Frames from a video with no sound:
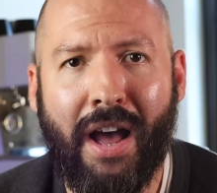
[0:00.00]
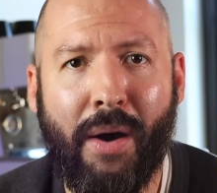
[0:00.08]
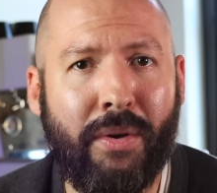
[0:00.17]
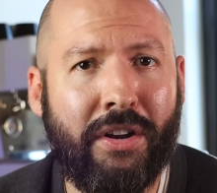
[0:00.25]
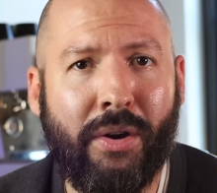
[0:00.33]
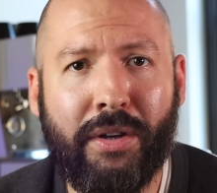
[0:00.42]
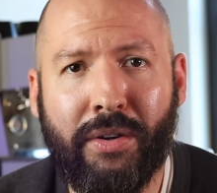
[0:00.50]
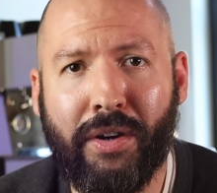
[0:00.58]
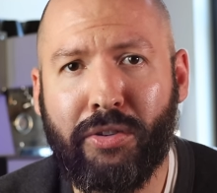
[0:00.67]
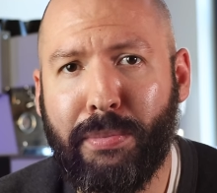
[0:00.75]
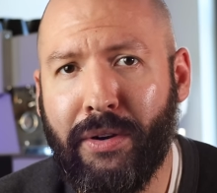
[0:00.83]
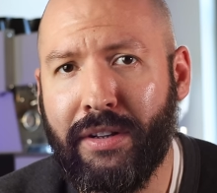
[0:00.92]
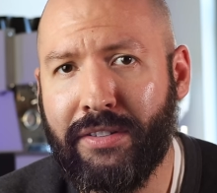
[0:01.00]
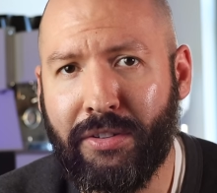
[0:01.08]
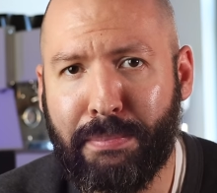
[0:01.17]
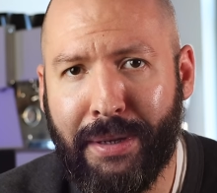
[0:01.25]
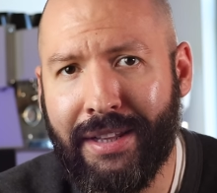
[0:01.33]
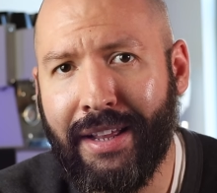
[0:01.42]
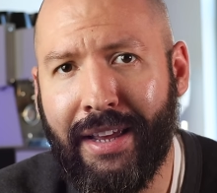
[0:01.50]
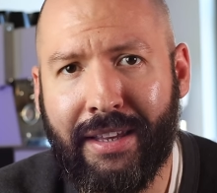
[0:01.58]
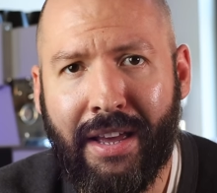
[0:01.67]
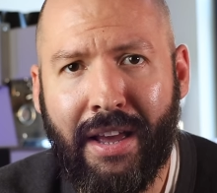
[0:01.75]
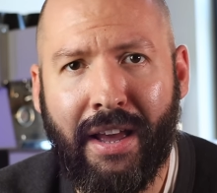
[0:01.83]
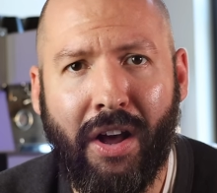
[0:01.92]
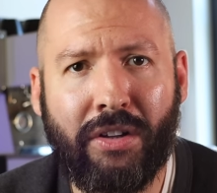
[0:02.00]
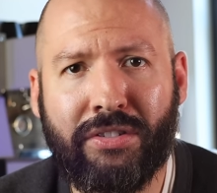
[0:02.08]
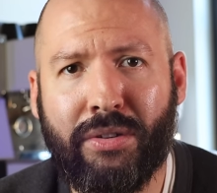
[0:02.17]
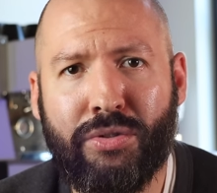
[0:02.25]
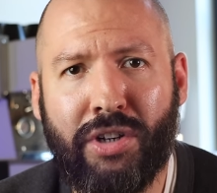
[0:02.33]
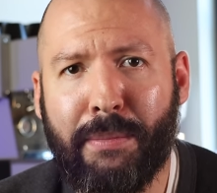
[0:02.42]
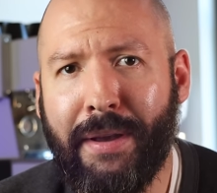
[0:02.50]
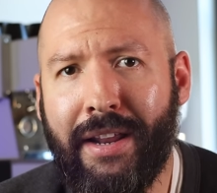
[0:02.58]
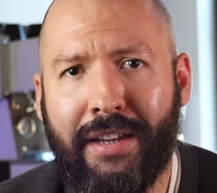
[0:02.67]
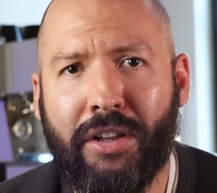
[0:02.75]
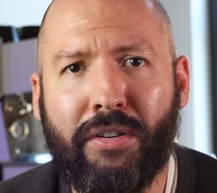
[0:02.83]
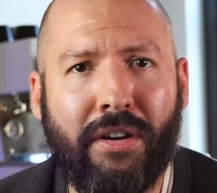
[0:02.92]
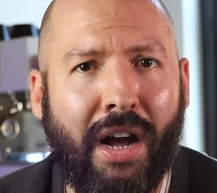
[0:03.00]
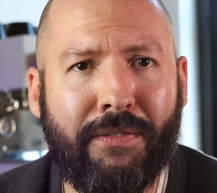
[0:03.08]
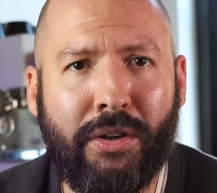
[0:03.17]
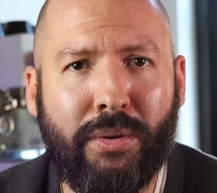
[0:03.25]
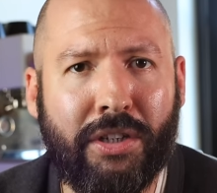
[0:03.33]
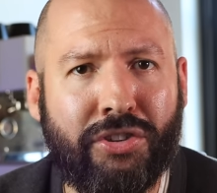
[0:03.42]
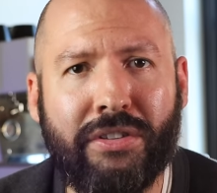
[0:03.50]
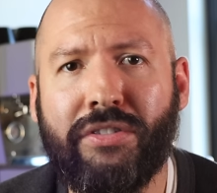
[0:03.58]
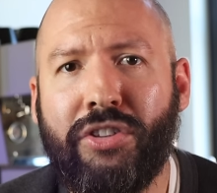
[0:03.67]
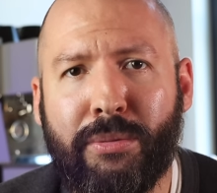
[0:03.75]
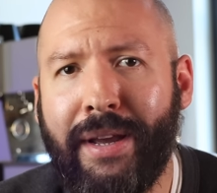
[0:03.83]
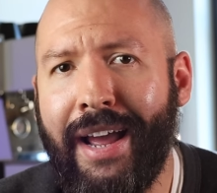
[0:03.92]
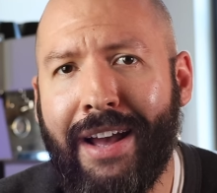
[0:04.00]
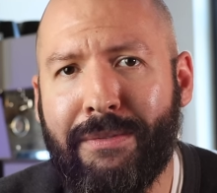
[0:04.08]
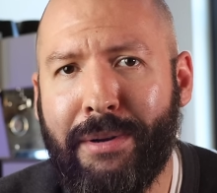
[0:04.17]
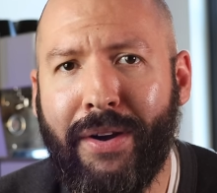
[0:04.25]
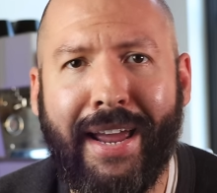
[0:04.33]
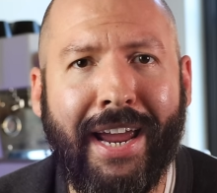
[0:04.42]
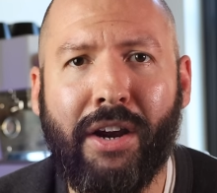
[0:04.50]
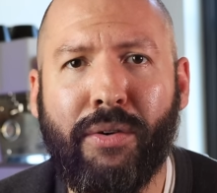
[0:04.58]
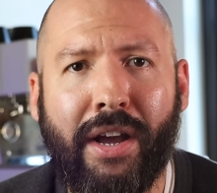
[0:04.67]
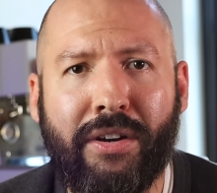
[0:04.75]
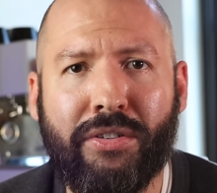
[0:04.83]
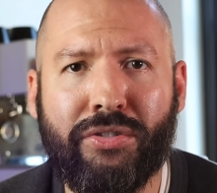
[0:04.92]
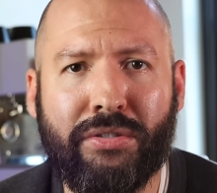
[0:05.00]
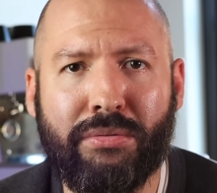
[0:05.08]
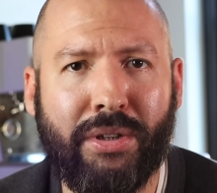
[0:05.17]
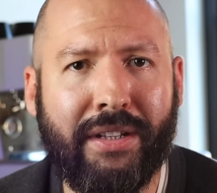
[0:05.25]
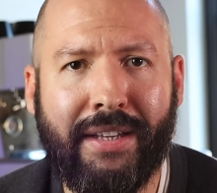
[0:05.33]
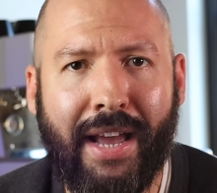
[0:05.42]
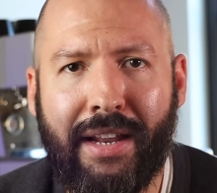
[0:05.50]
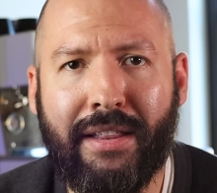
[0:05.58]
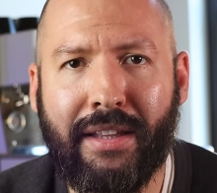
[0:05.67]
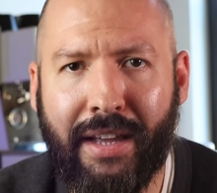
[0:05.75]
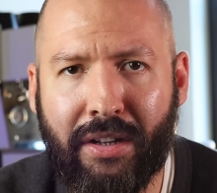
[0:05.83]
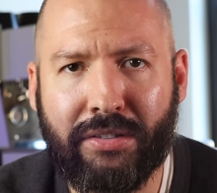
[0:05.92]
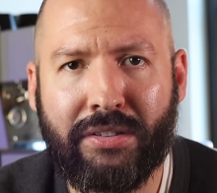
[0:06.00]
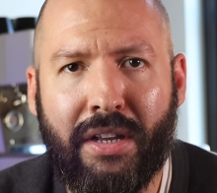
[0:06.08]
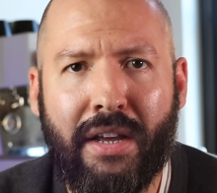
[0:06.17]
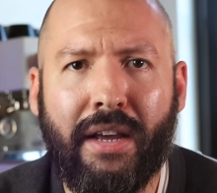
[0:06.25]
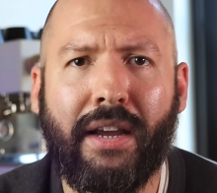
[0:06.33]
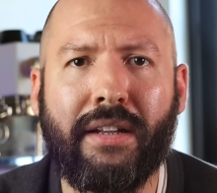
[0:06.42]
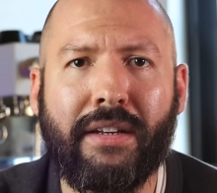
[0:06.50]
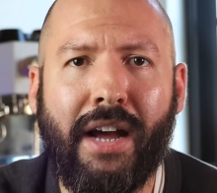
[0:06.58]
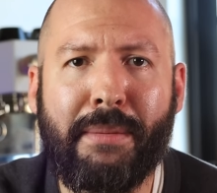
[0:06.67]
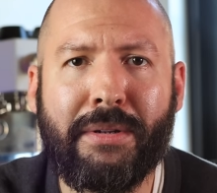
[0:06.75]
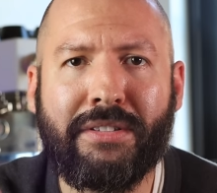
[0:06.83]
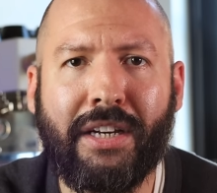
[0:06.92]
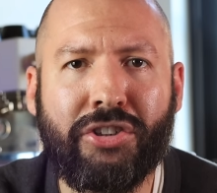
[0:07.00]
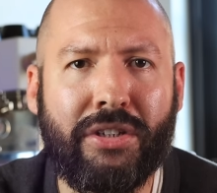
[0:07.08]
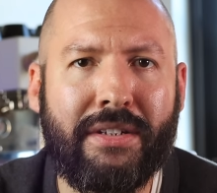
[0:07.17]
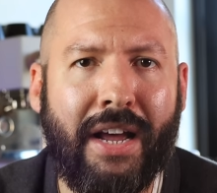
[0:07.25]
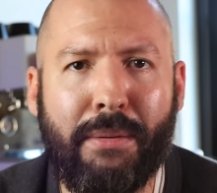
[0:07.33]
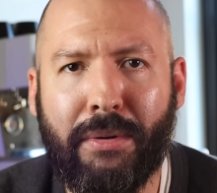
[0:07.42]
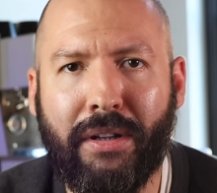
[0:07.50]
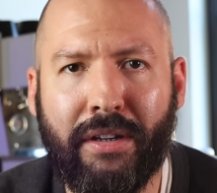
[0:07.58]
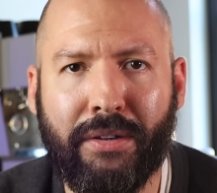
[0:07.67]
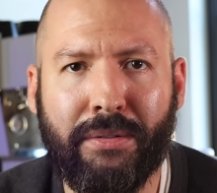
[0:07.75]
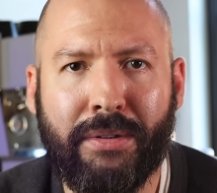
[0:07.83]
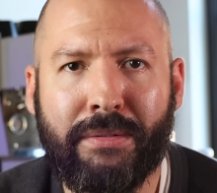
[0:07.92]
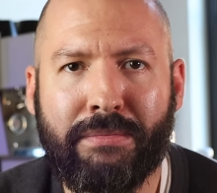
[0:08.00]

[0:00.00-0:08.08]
I wanna know what your experience has been like. Also, drop any other copy questions you may have about hand grinders or really anything else in the comment section down below.